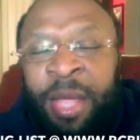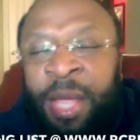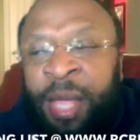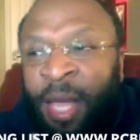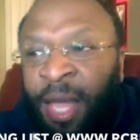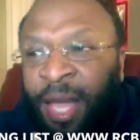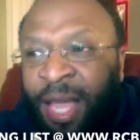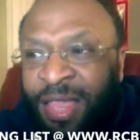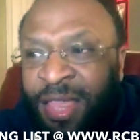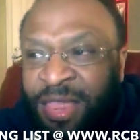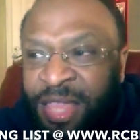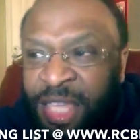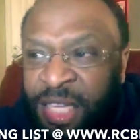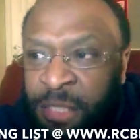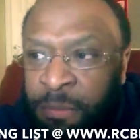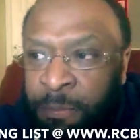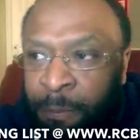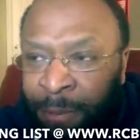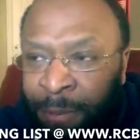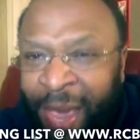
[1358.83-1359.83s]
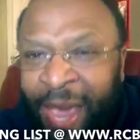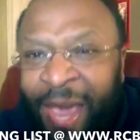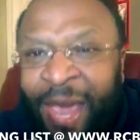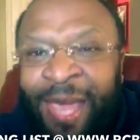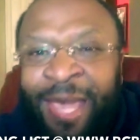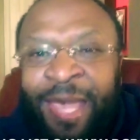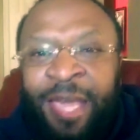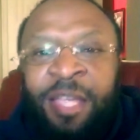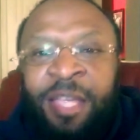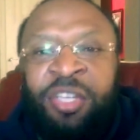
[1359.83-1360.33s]
And this
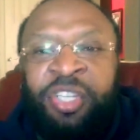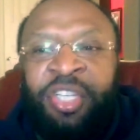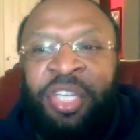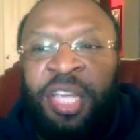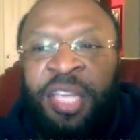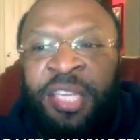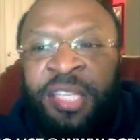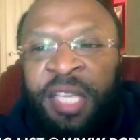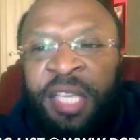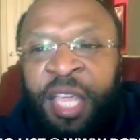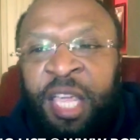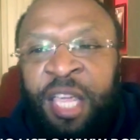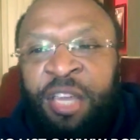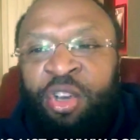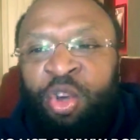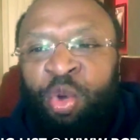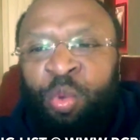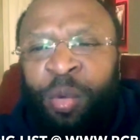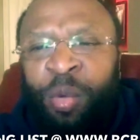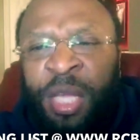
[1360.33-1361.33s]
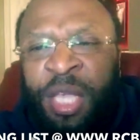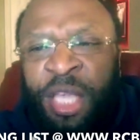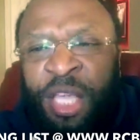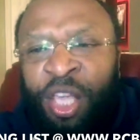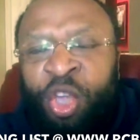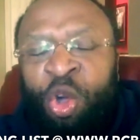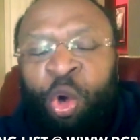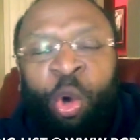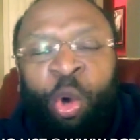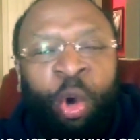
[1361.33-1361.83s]
baggage is hindering
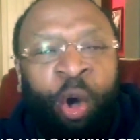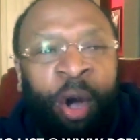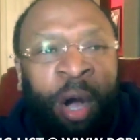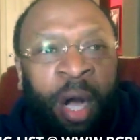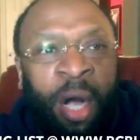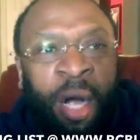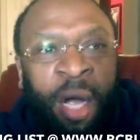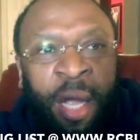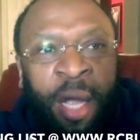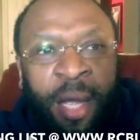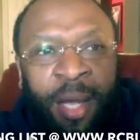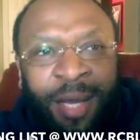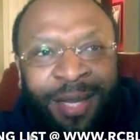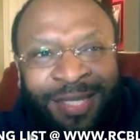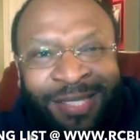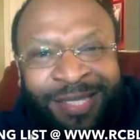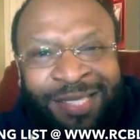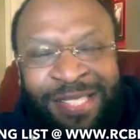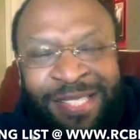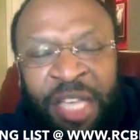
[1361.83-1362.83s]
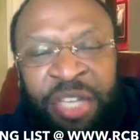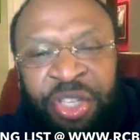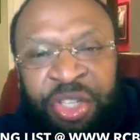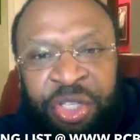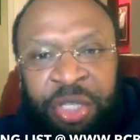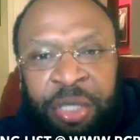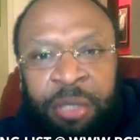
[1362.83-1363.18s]
your ascension.